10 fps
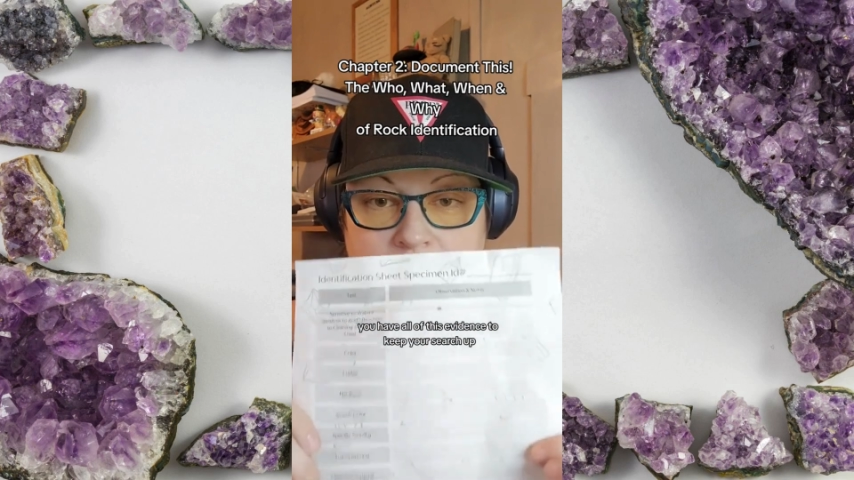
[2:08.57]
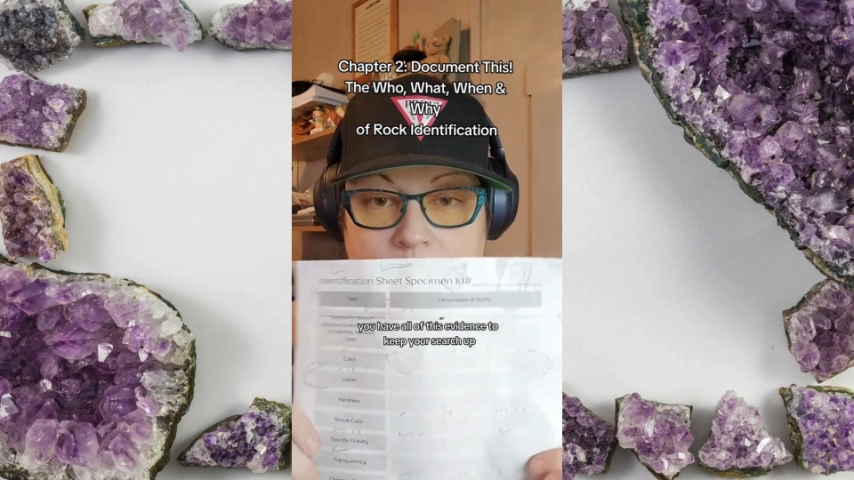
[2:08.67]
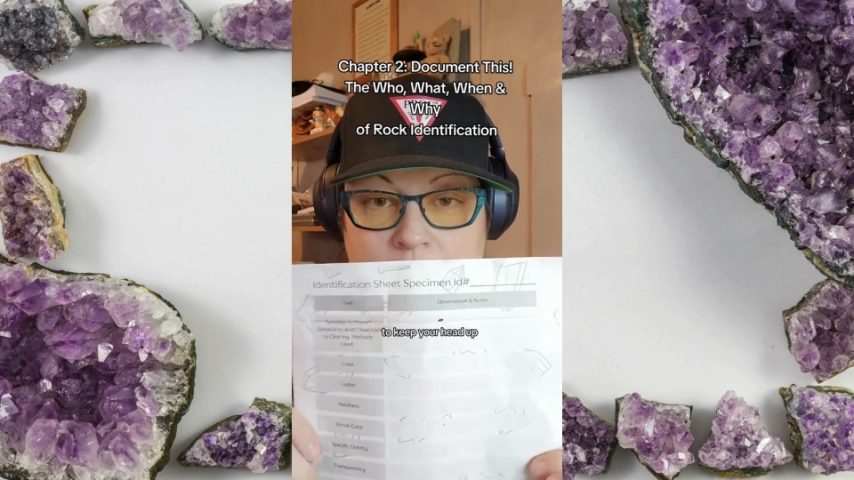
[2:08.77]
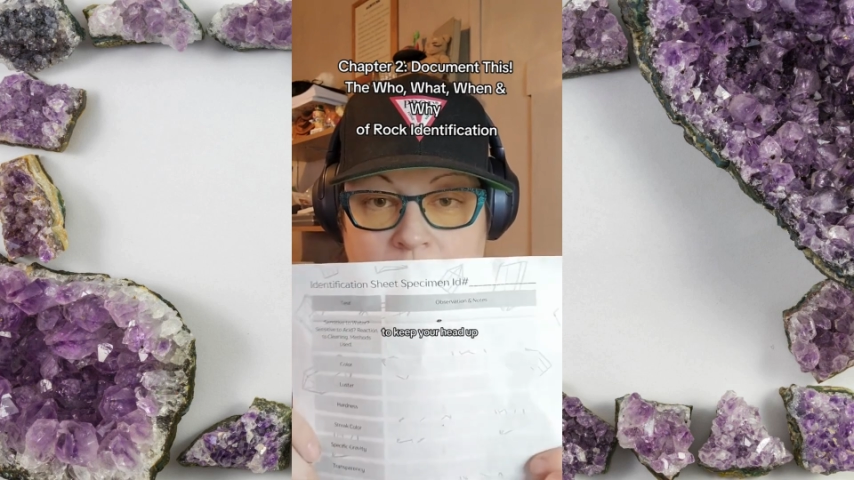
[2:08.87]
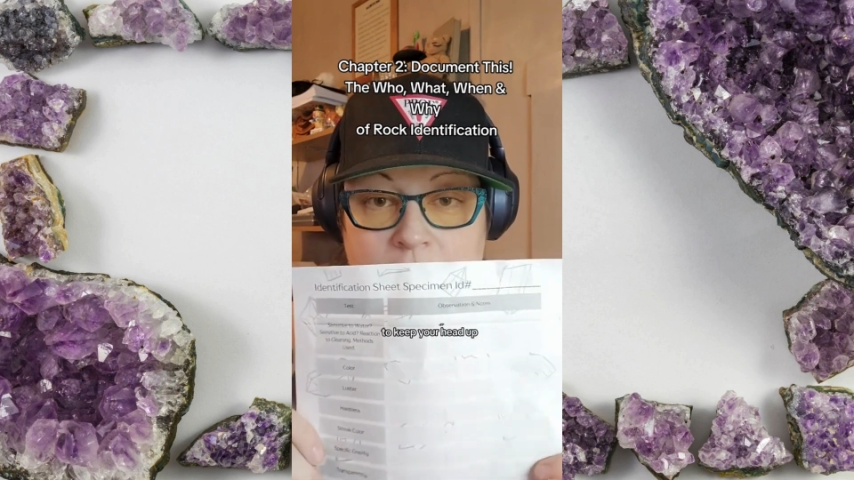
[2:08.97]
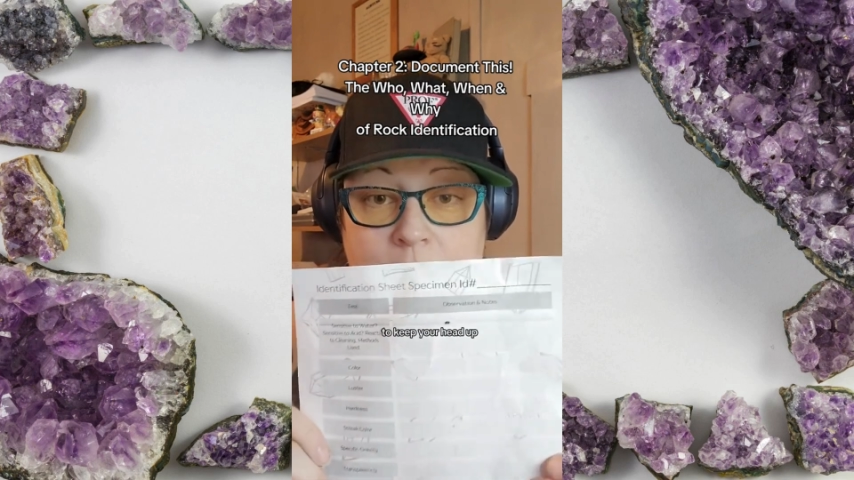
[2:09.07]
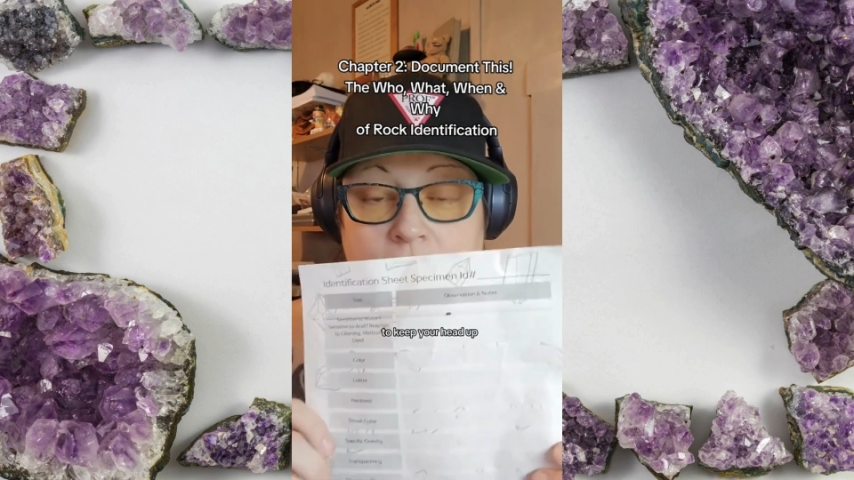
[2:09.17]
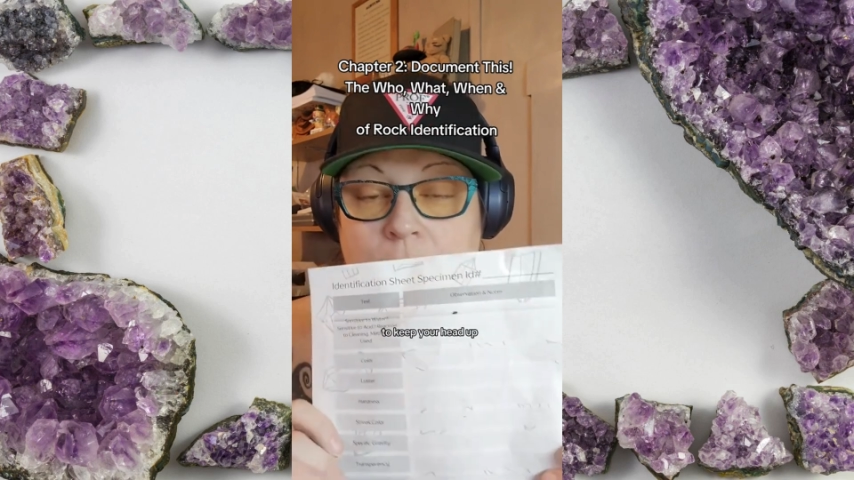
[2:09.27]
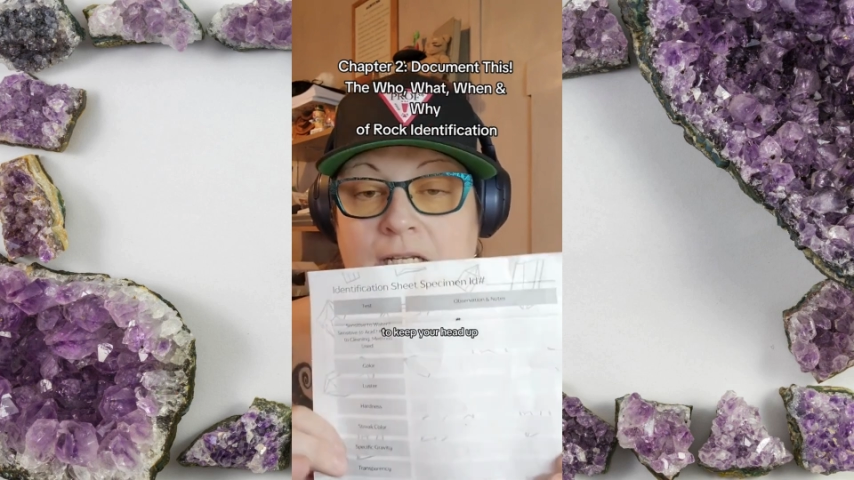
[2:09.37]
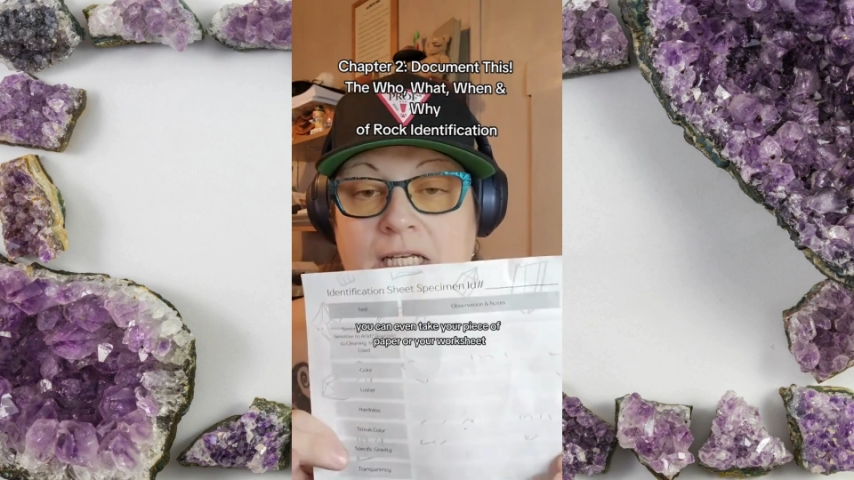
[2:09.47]
to keep your hunt
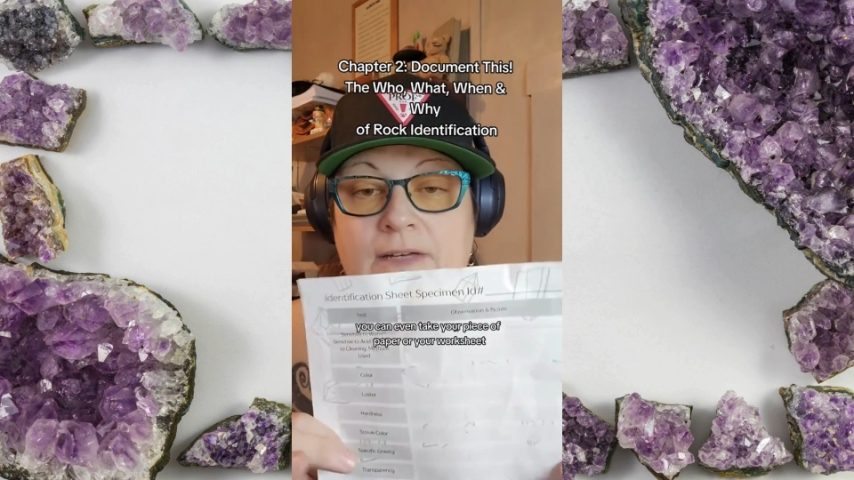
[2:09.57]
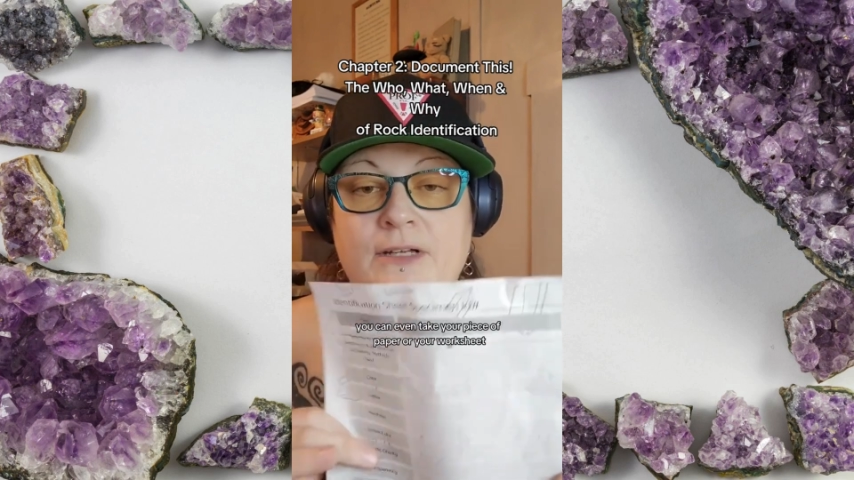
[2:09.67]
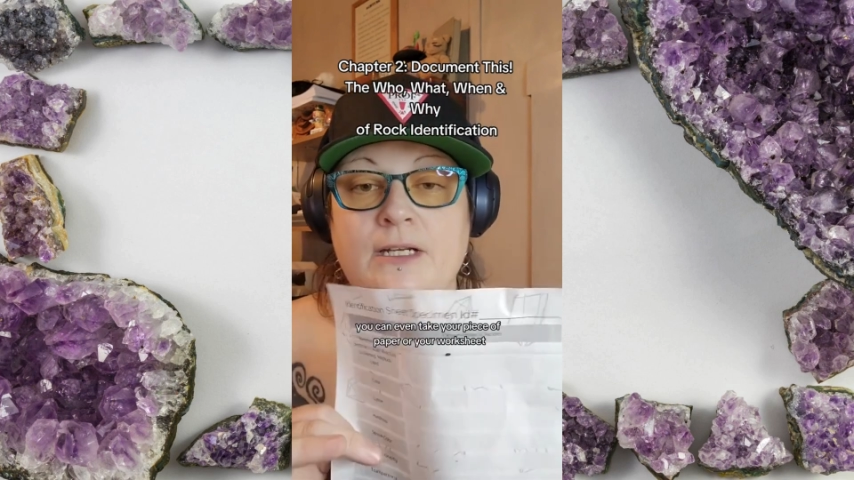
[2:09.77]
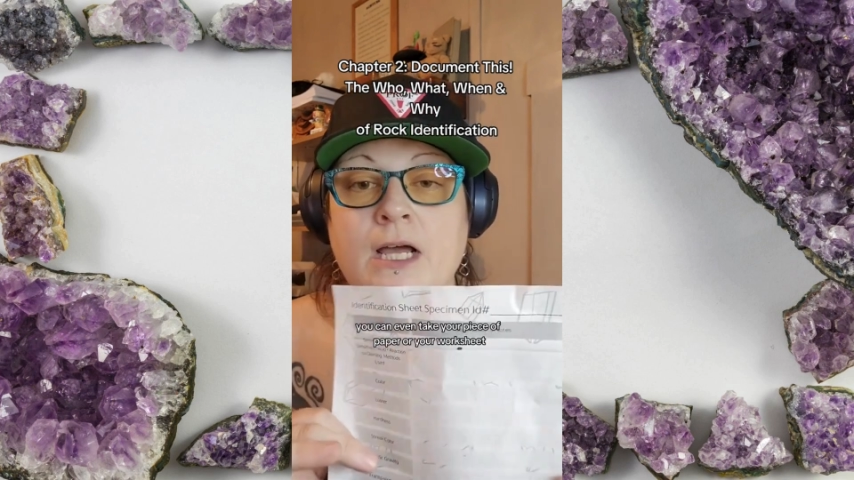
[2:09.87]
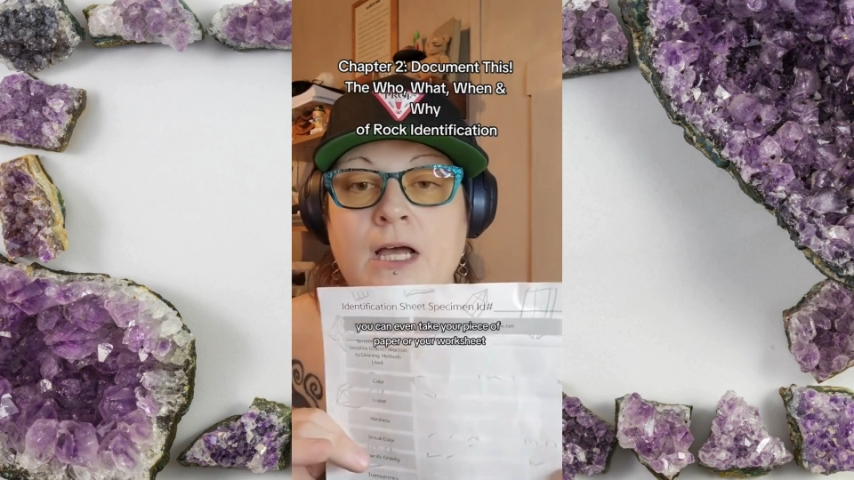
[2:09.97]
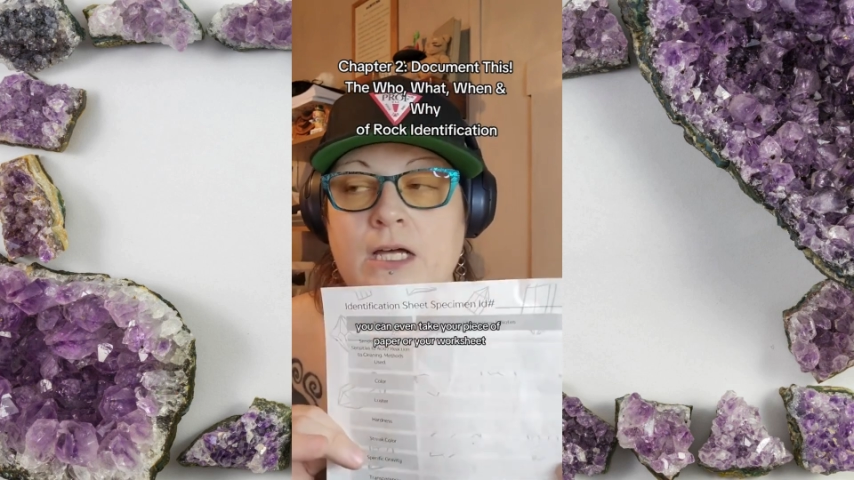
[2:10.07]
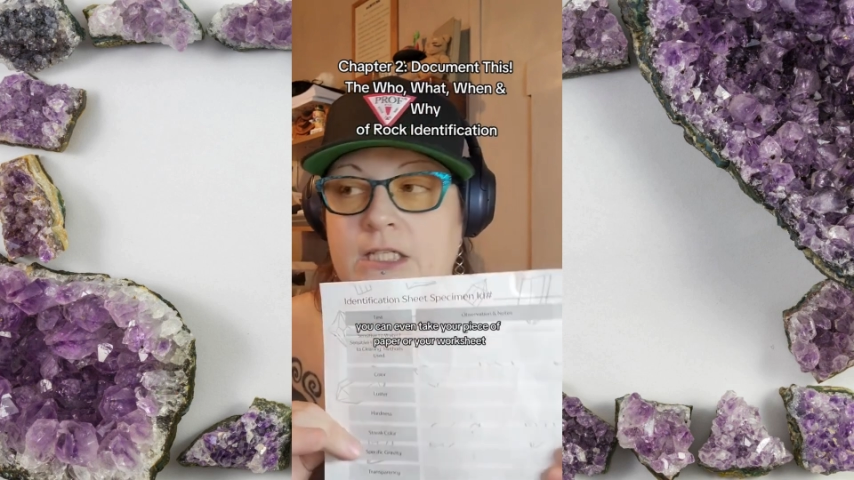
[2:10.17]
up. You can even